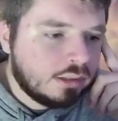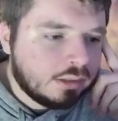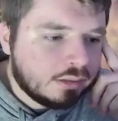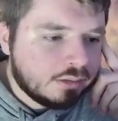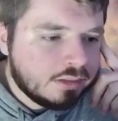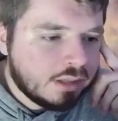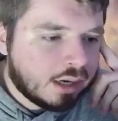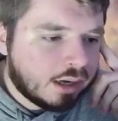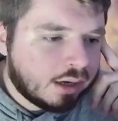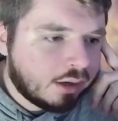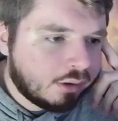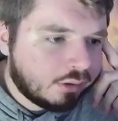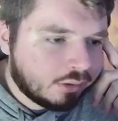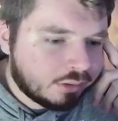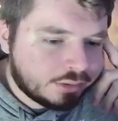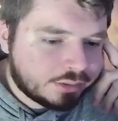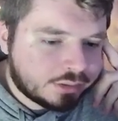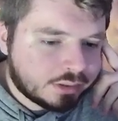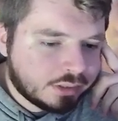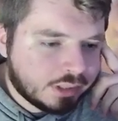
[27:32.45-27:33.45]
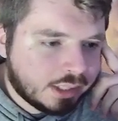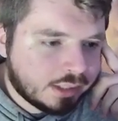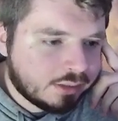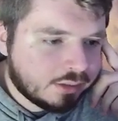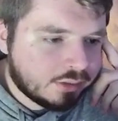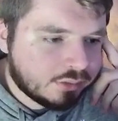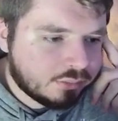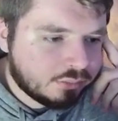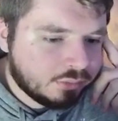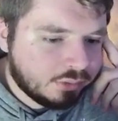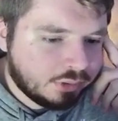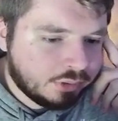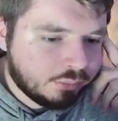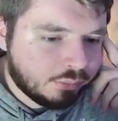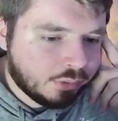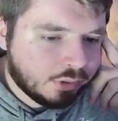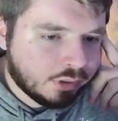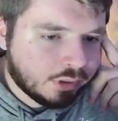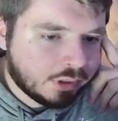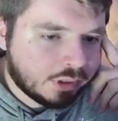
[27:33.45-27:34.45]
No, so that doesn't really
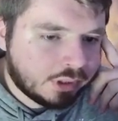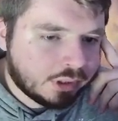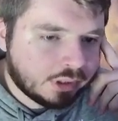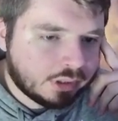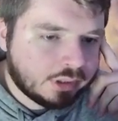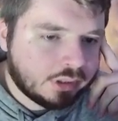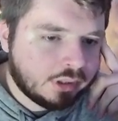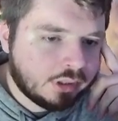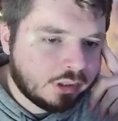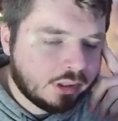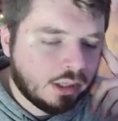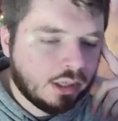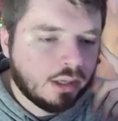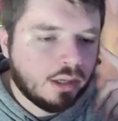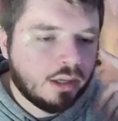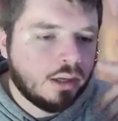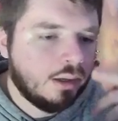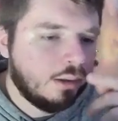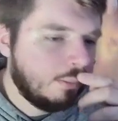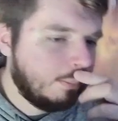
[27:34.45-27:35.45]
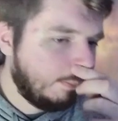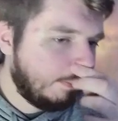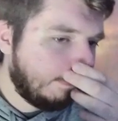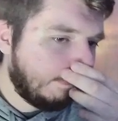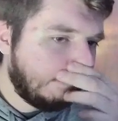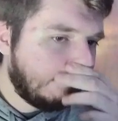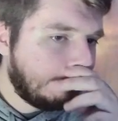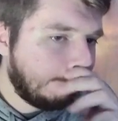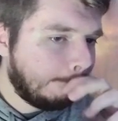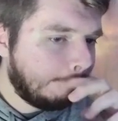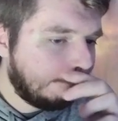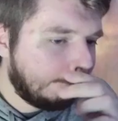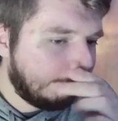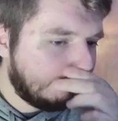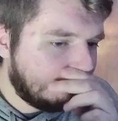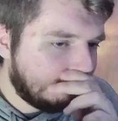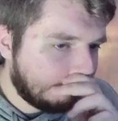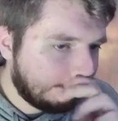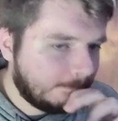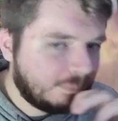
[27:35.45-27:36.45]
work. I'll
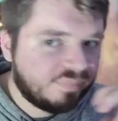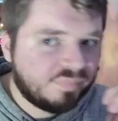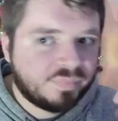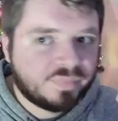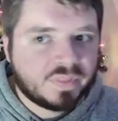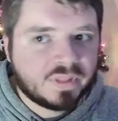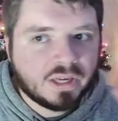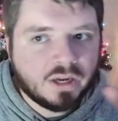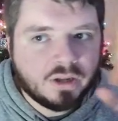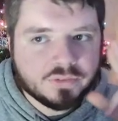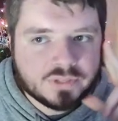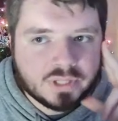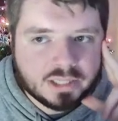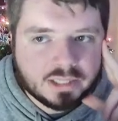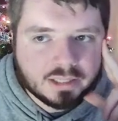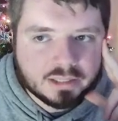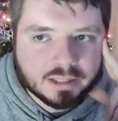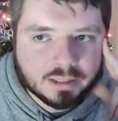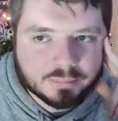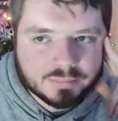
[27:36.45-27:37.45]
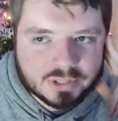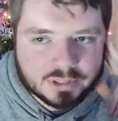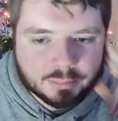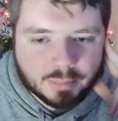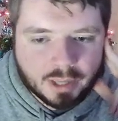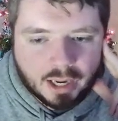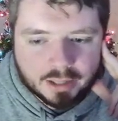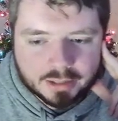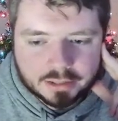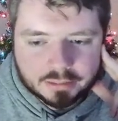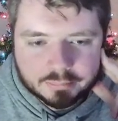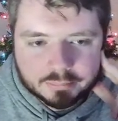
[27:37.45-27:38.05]
take an Empty Body.